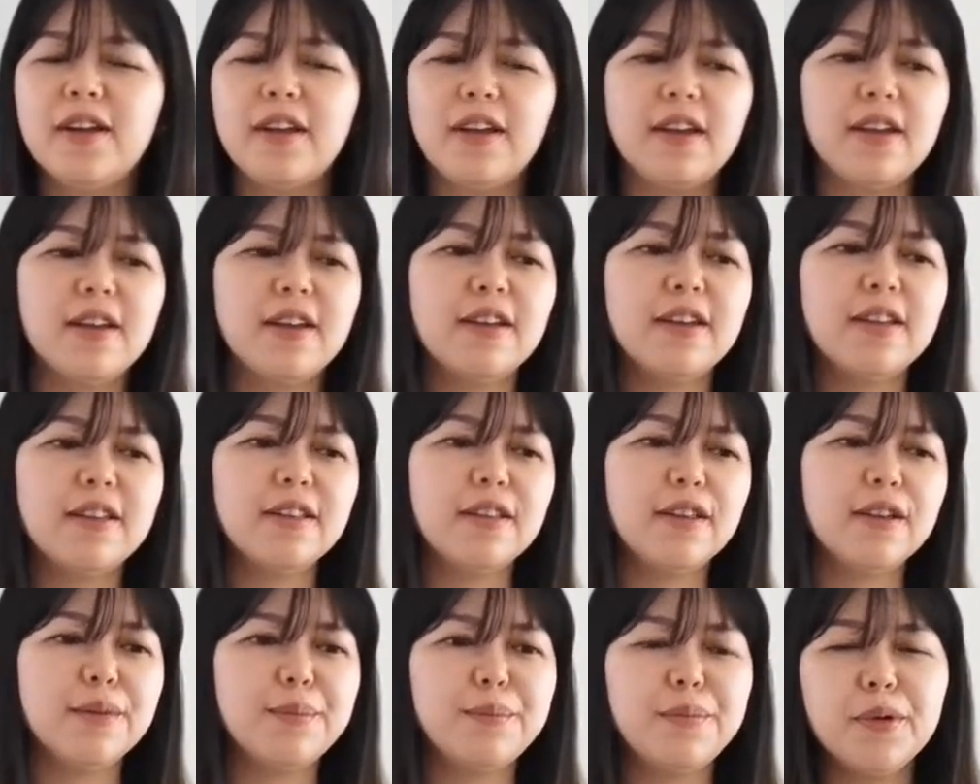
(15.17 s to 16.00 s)
and
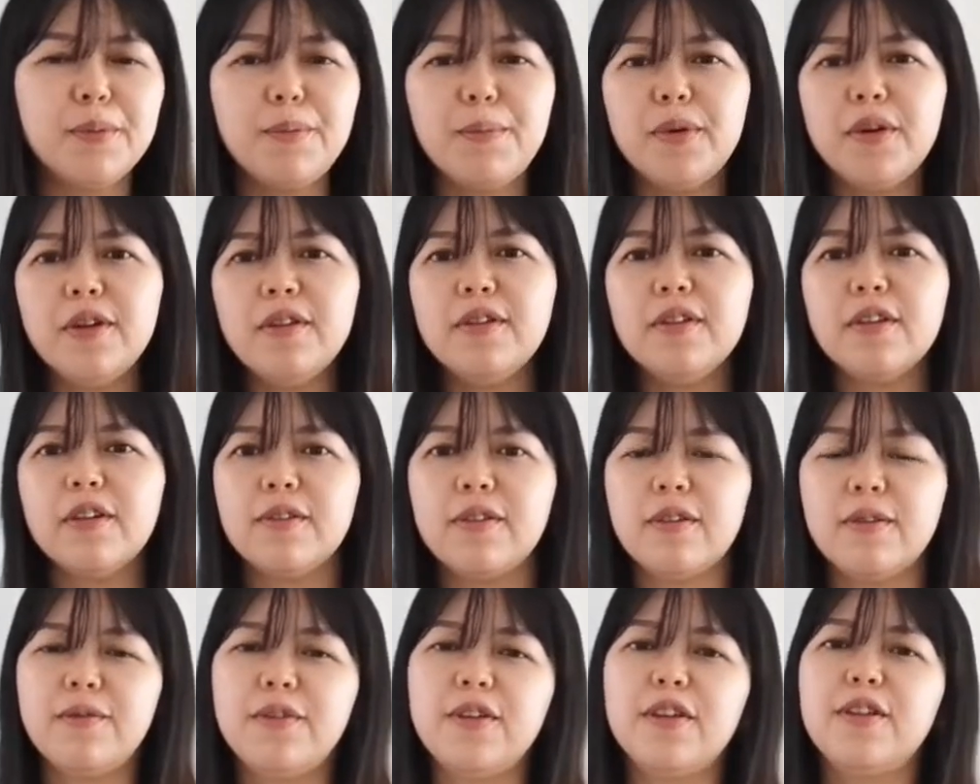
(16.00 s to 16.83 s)
the purpose of
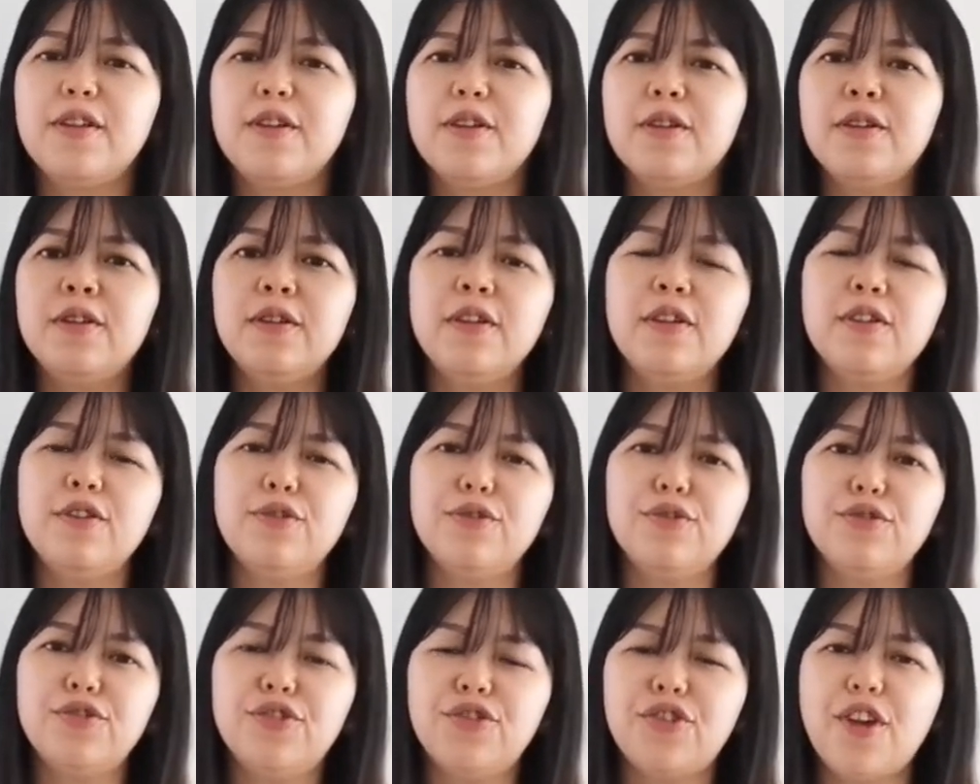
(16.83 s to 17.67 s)
the video is
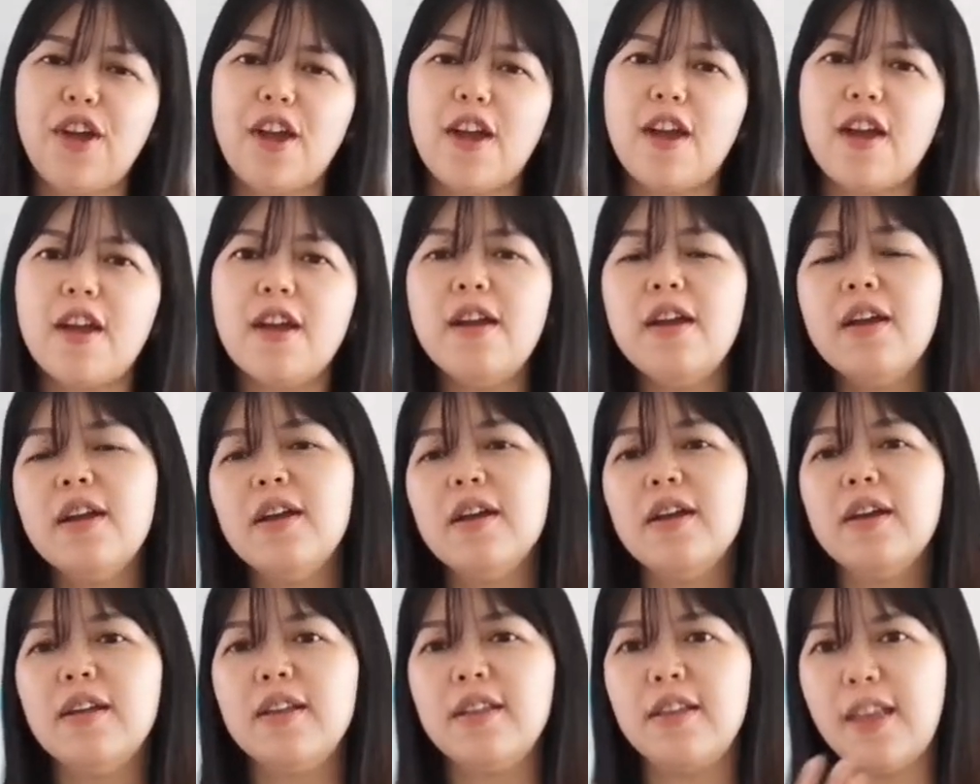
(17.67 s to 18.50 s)
to share
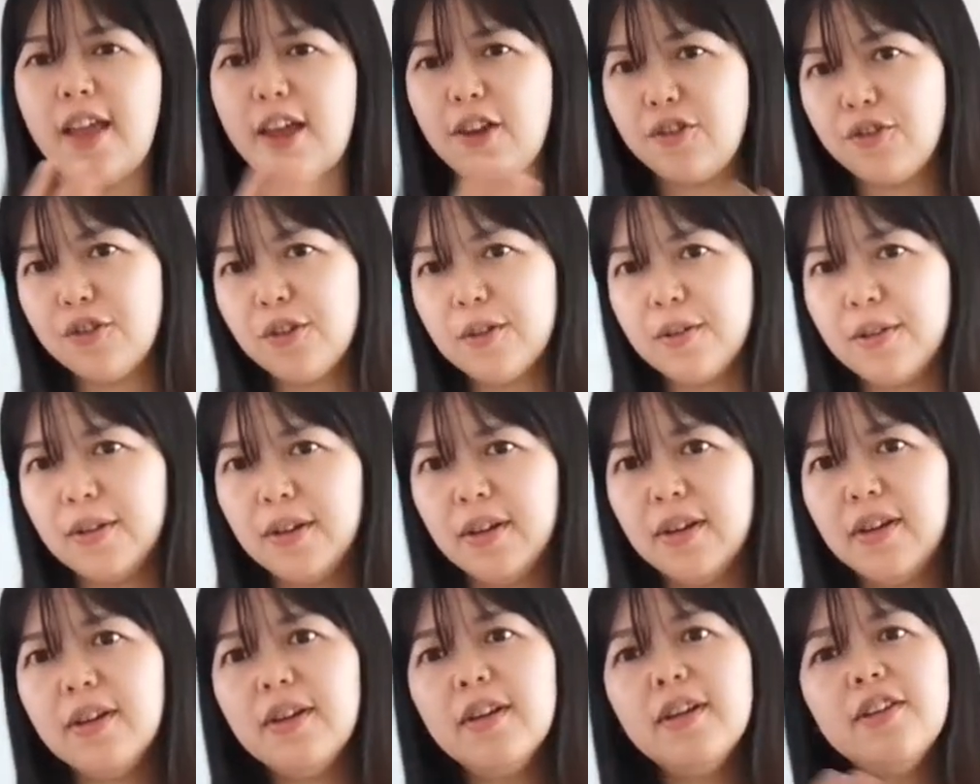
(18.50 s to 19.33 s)

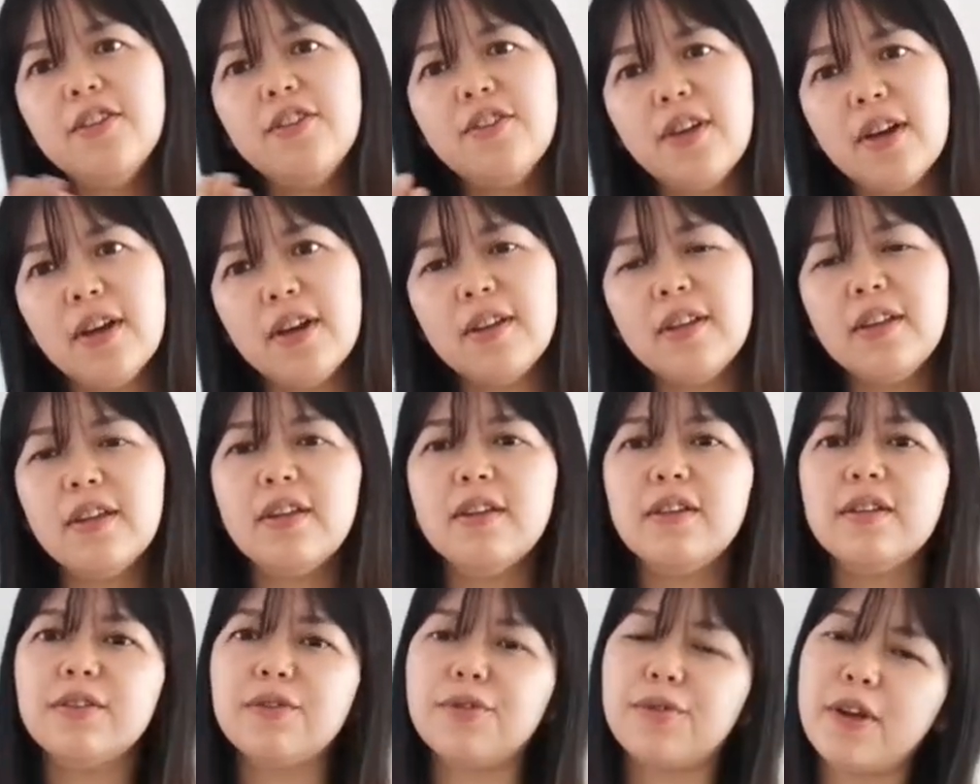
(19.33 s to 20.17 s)
natural
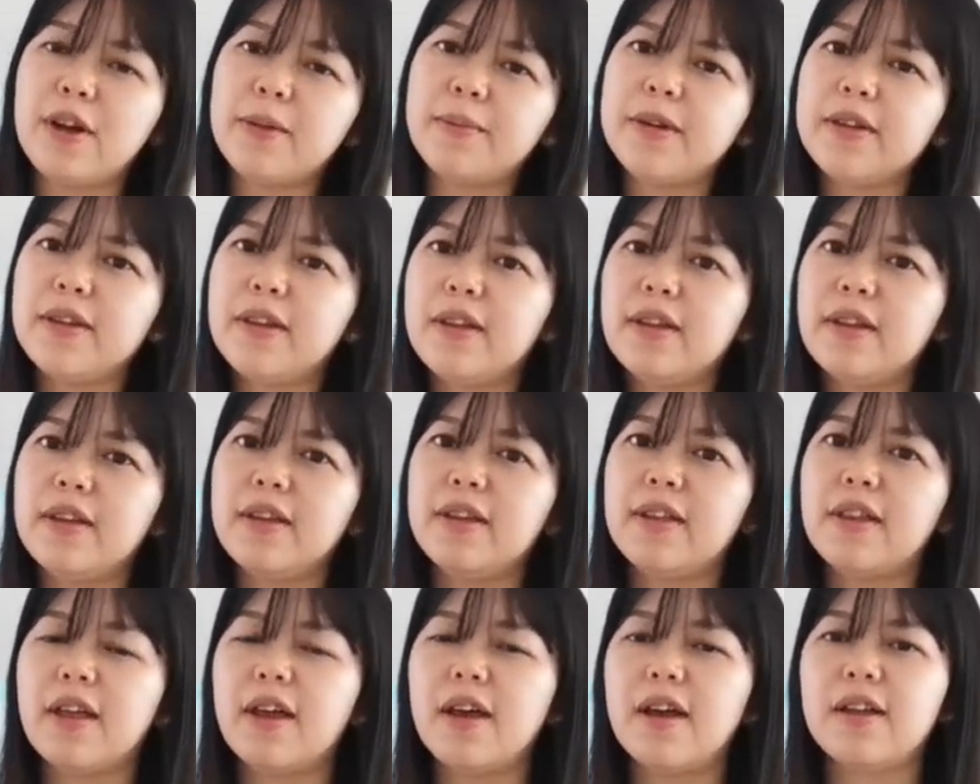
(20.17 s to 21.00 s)
Chinese
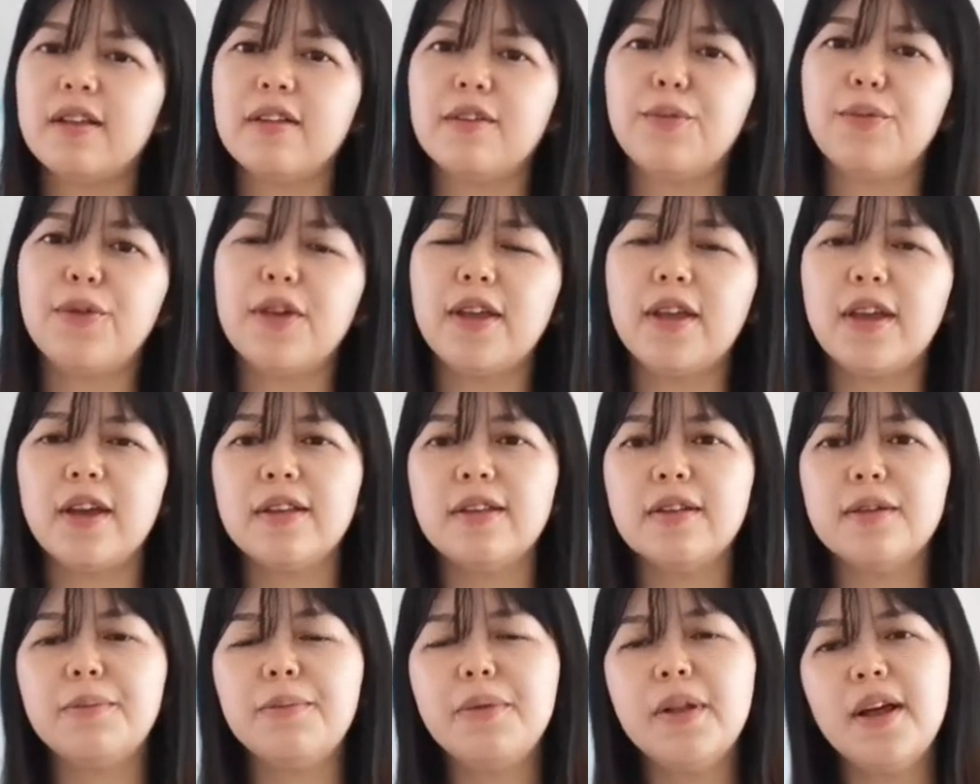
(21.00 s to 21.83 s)
remedy that we can
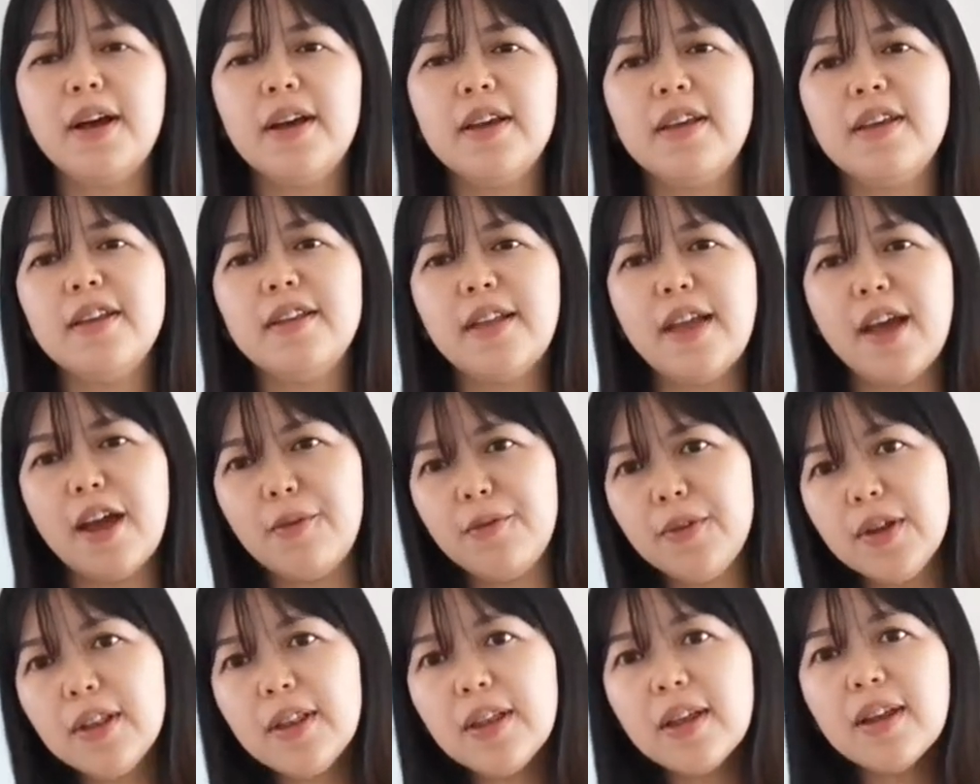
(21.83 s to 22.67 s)
apply in
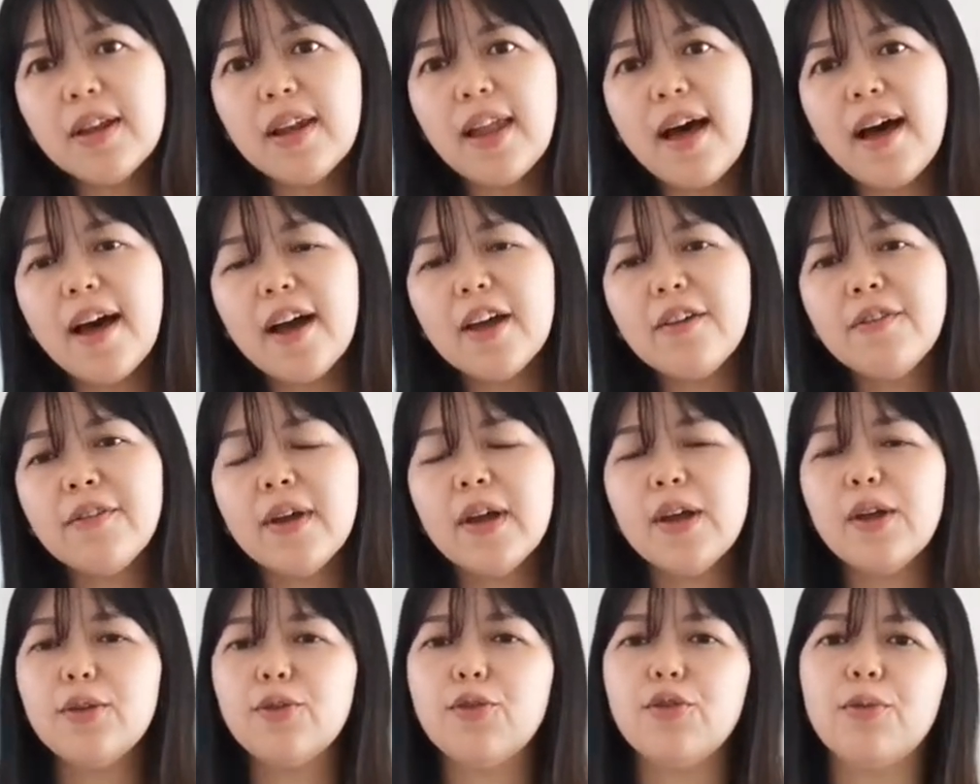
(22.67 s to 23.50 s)
everyday life
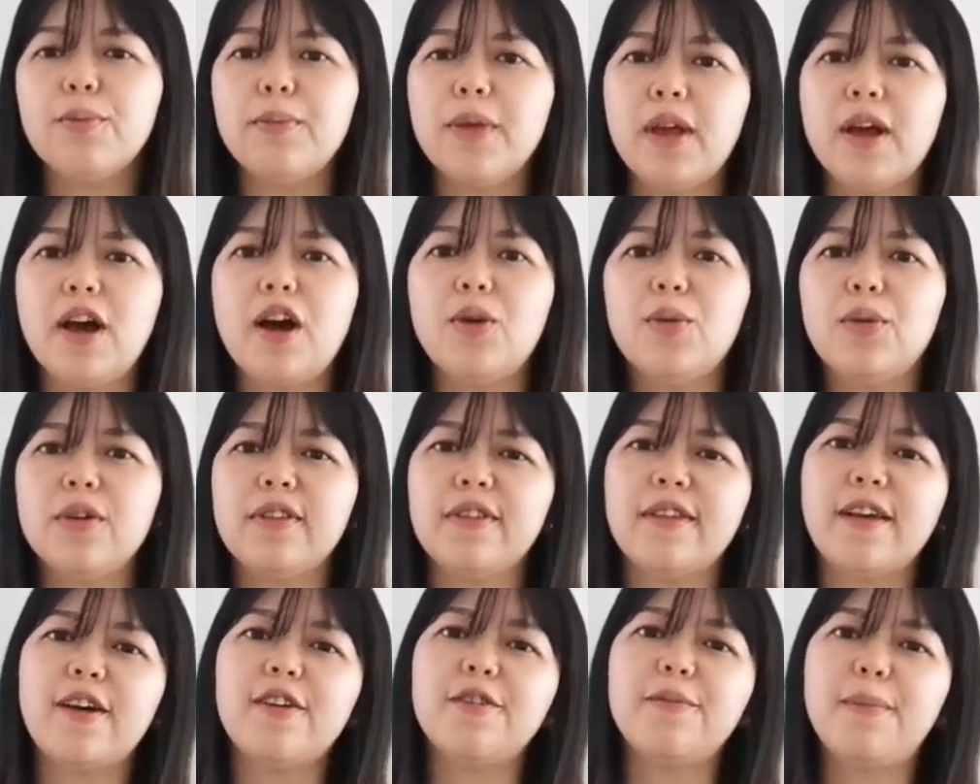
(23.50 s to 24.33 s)
to make
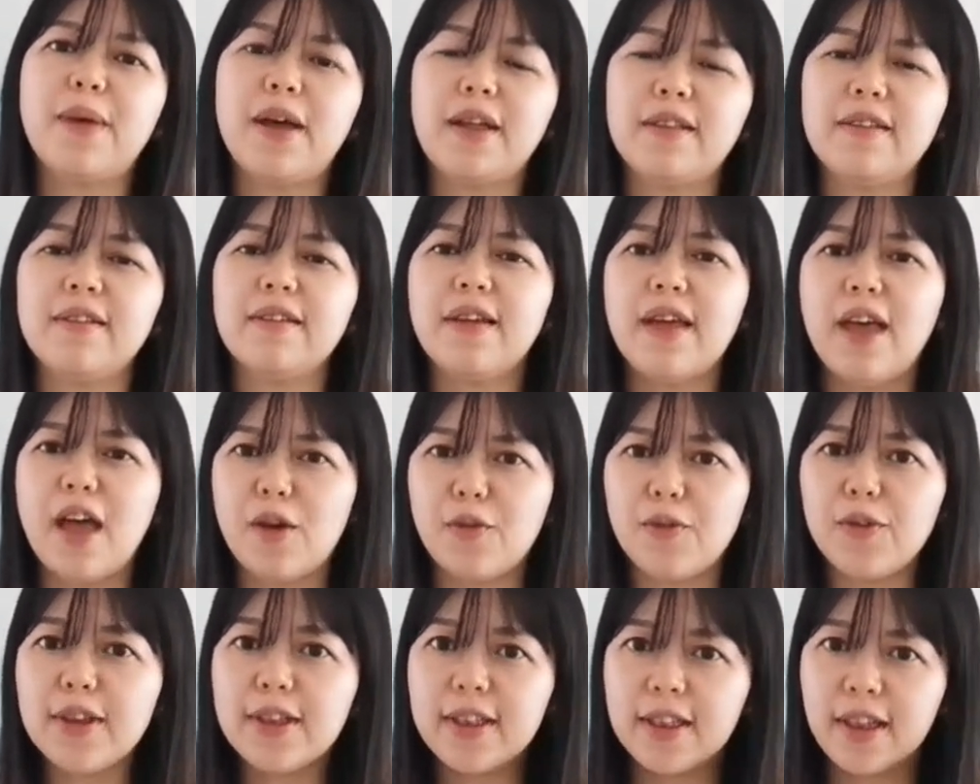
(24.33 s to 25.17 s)
ourselves better
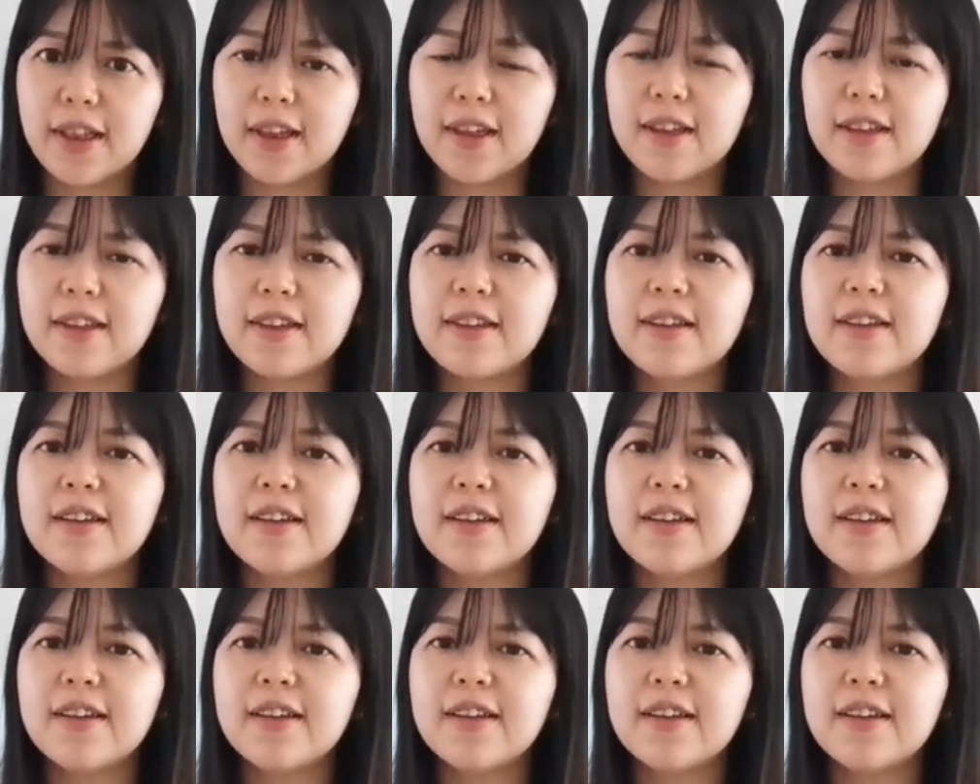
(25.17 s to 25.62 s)
every day.